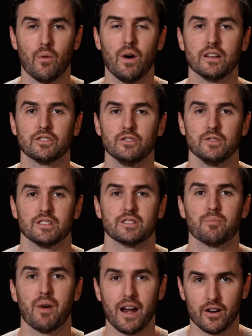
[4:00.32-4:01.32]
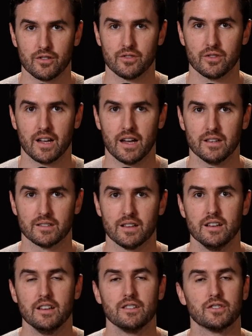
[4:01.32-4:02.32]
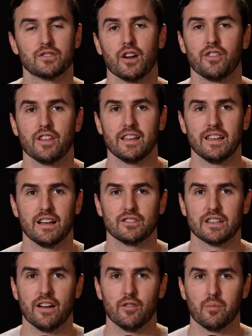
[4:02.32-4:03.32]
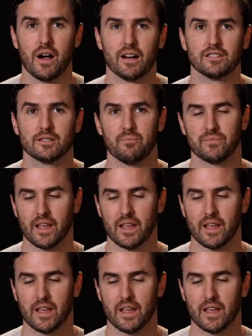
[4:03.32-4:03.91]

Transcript: I want to inspire you guys to start thinking outside the box.